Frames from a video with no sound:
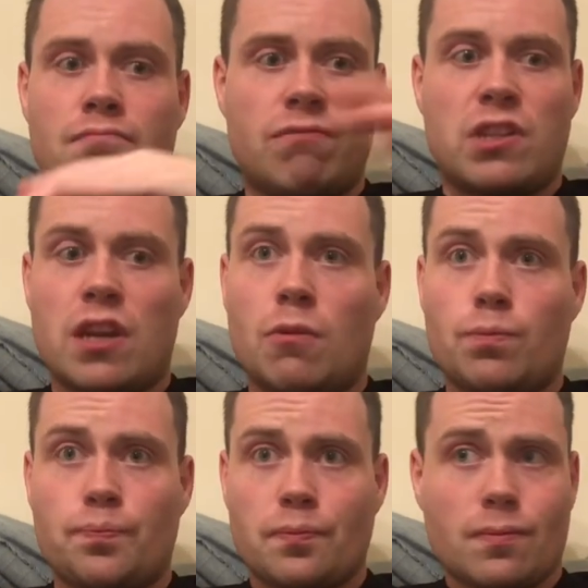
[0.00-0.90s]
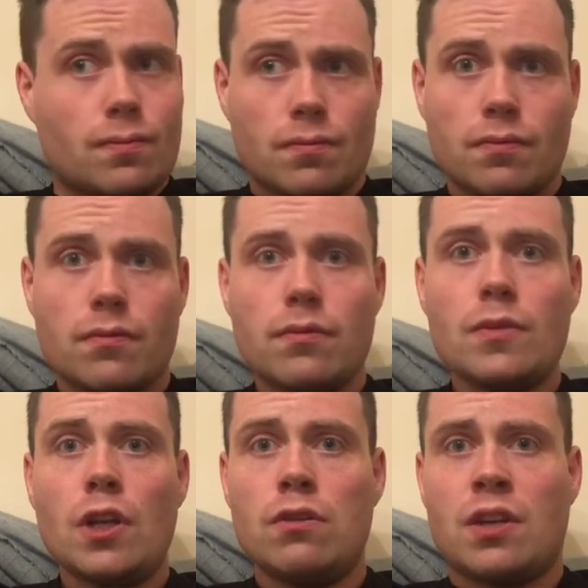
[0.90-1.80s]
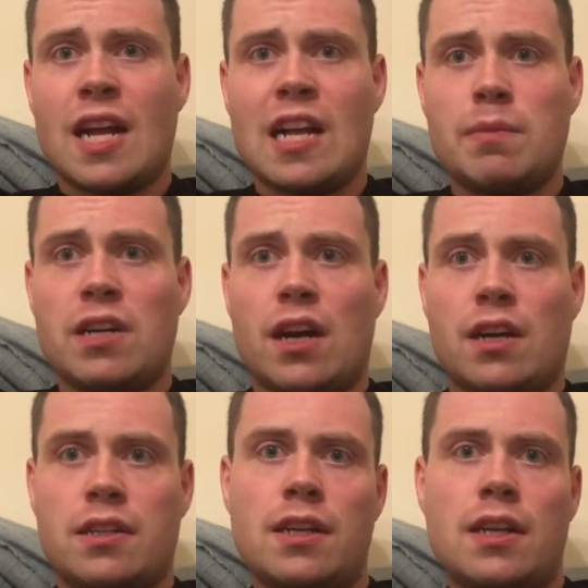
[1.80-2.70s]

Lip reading: no. So that'll be gone.